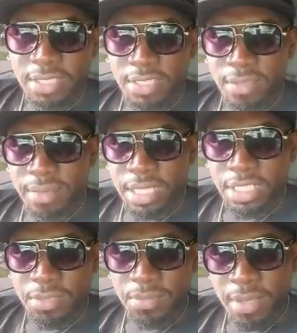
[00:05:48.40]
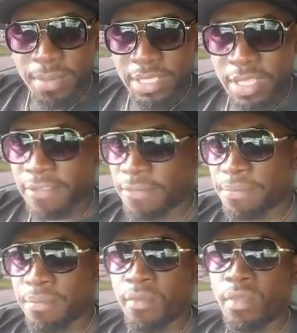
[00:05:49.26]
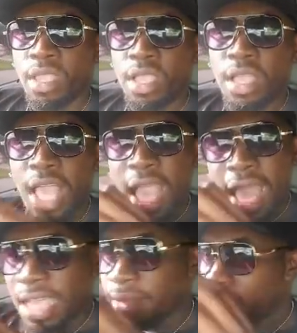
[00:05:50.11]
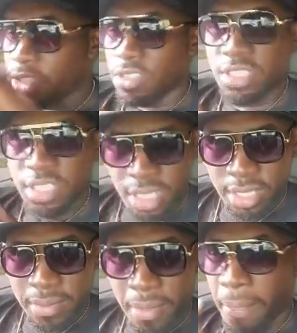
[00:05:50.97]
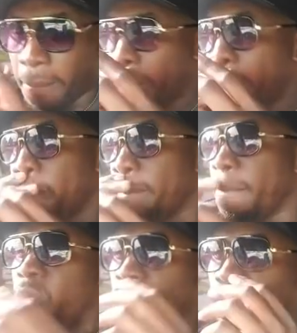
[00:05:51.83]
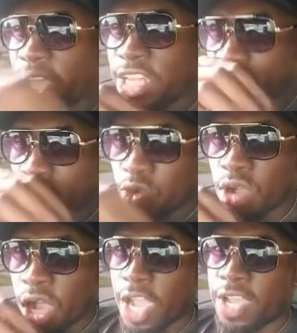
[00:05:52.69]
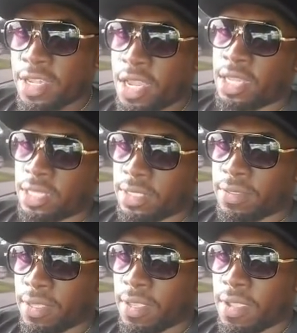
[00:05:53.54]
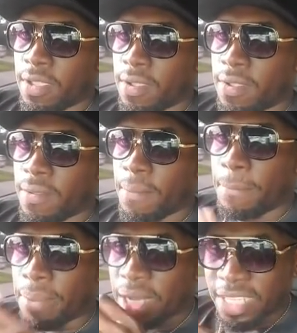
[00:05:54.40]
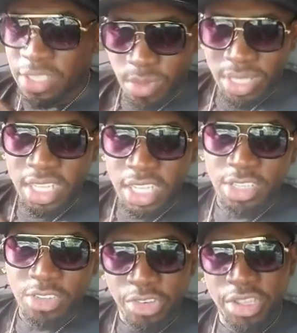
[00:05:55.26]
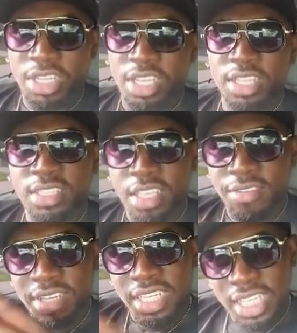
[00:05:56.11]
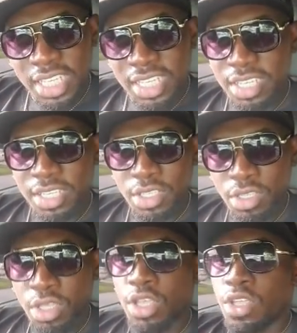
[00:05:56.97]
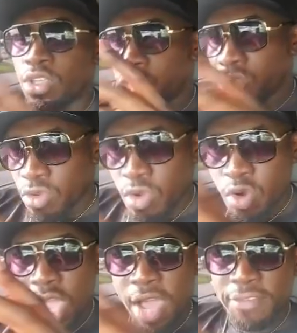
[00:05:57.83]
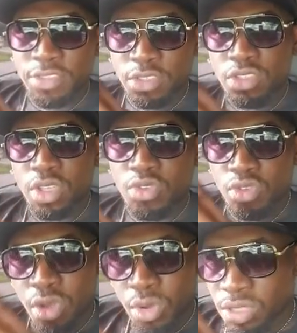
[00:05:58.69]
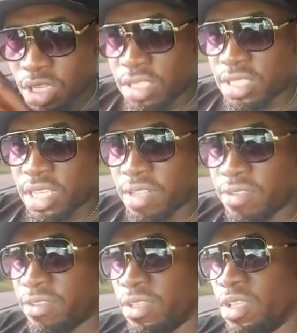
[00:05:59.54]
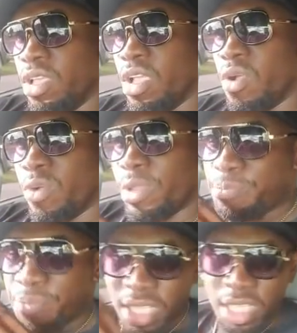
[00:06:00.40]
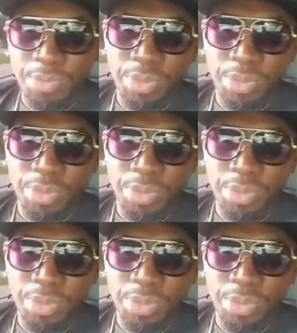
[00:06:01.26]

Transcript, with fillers: the video, which she wake up with the girl in her bed, and then she posts some whole of alphabet boy a dance to her song them. Now, me not follow them boy, there, I me a cop on them page. But because me follow you,